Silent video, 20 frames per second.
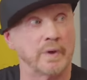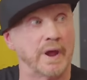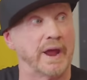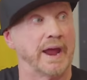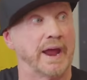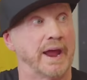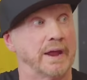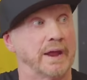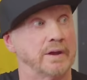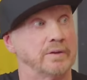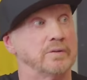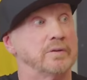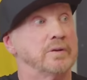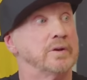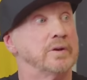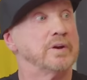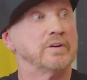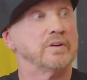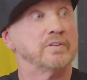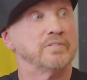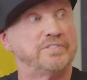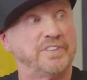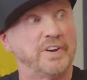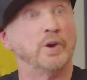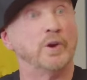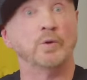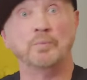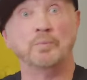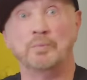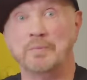and
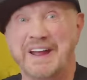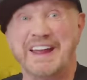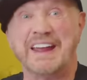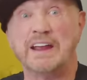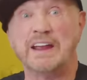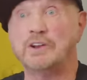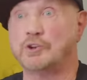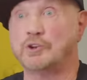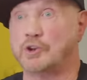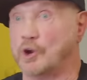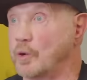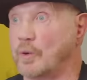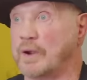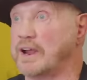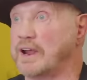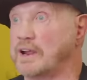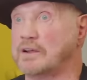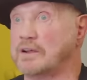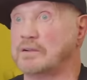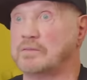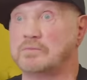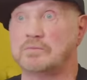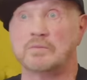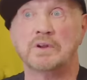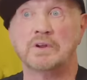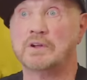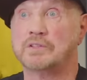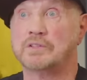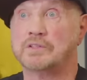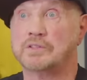film me doing
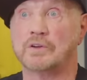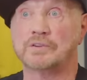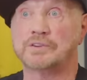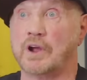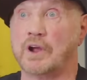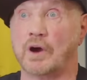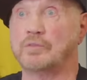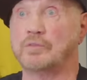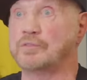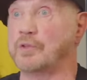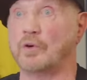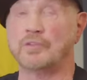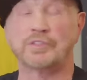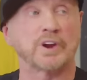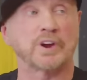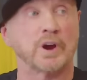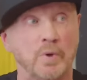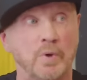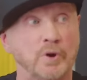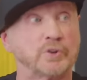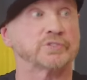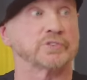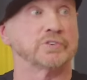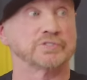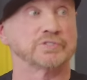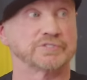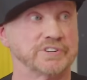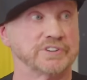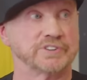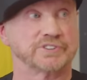the, you know, all the
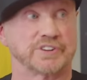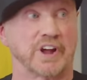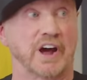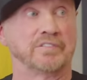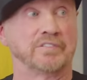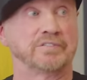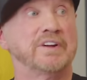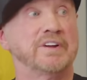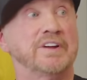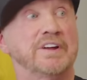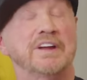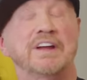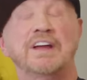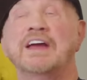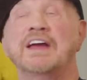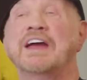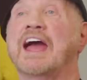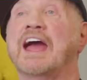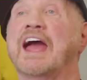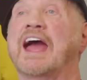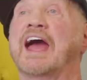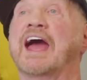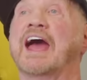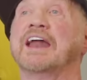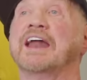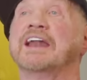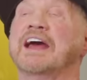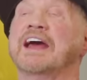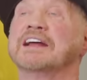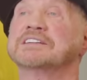commercials and stuff. Mm-hmm.
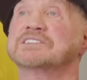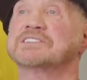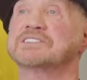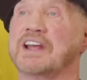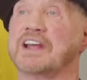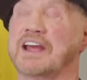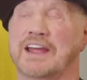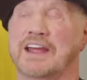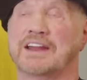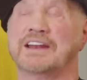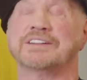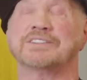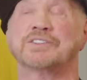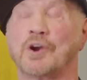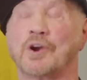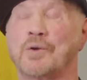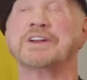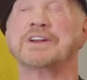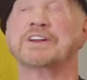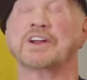And it's during